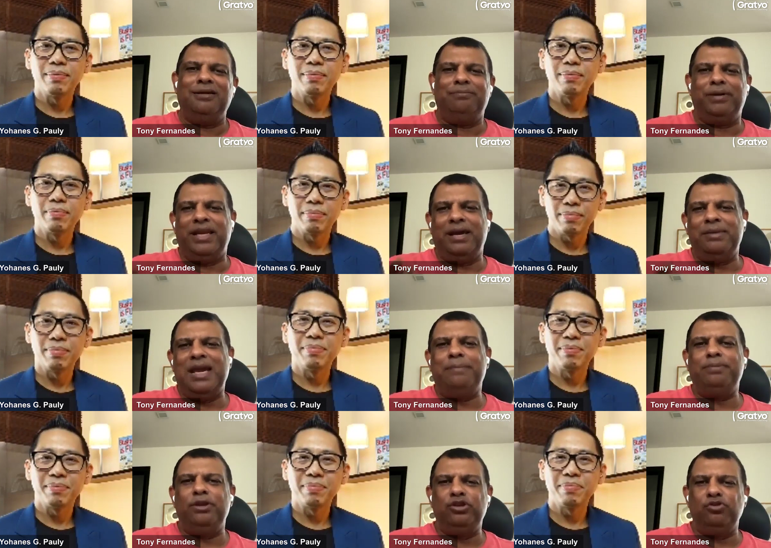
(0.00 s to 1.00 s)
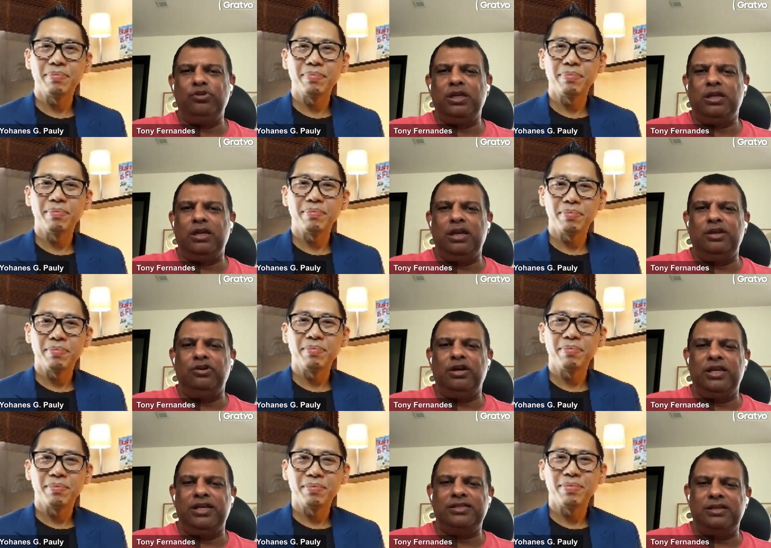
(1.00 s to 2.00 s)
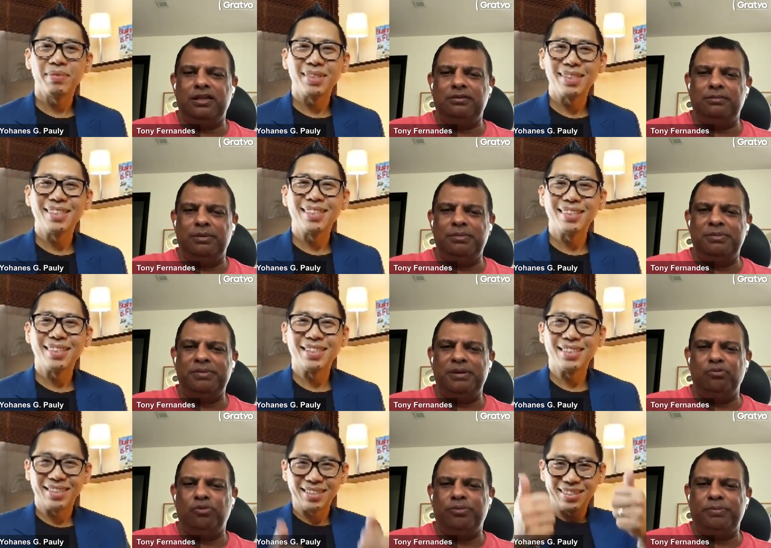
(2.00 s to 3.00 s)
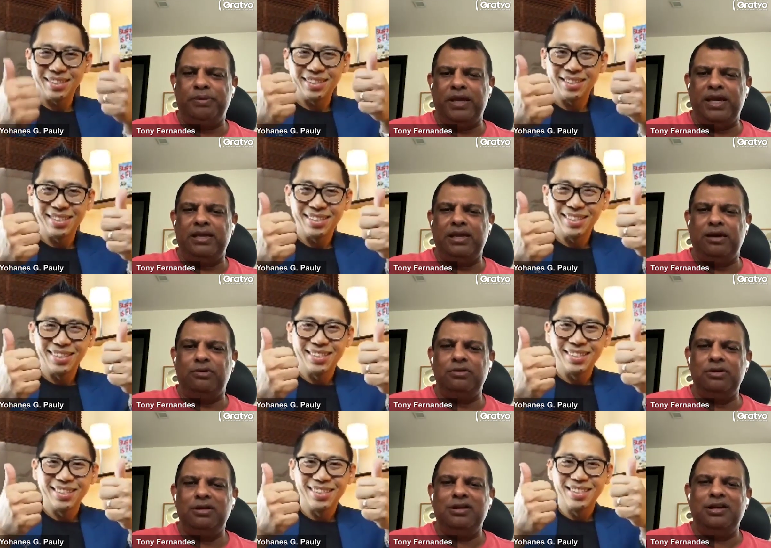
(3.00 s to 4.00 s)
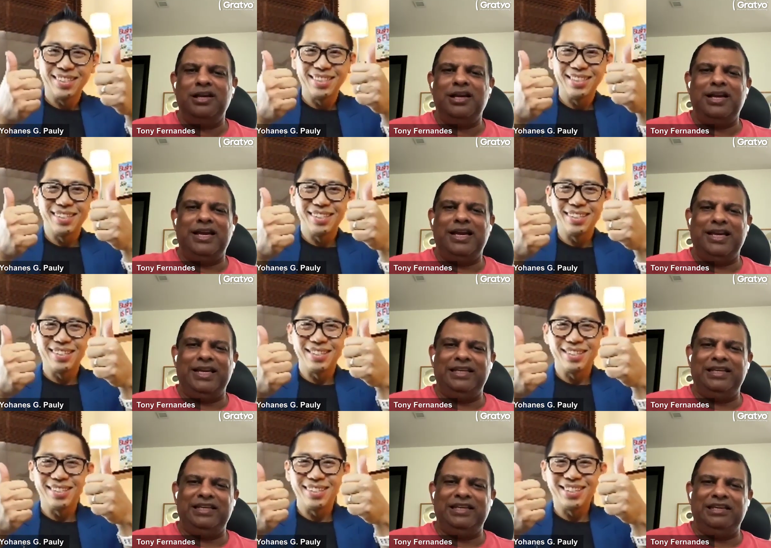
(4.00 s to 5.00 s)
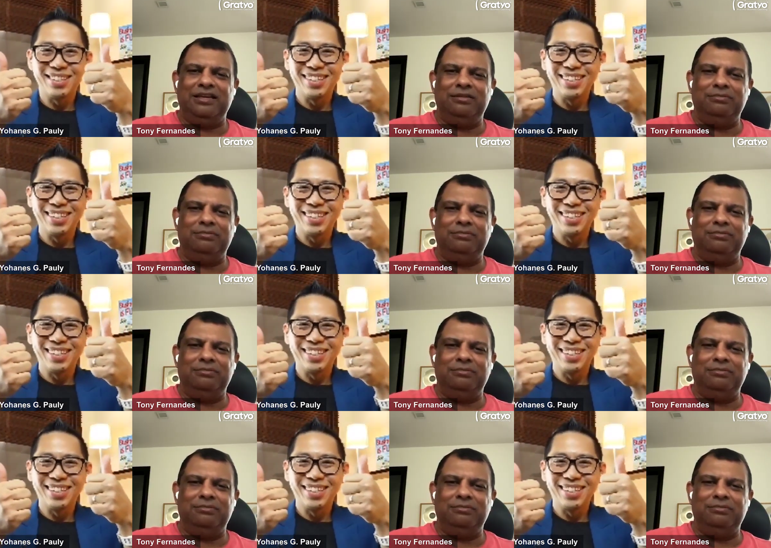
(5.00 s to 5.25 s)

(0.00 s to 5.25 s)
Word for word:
Speaker 1: but I'm happy to do it again, Yohanes. I'm a bit more prepared now, and uh,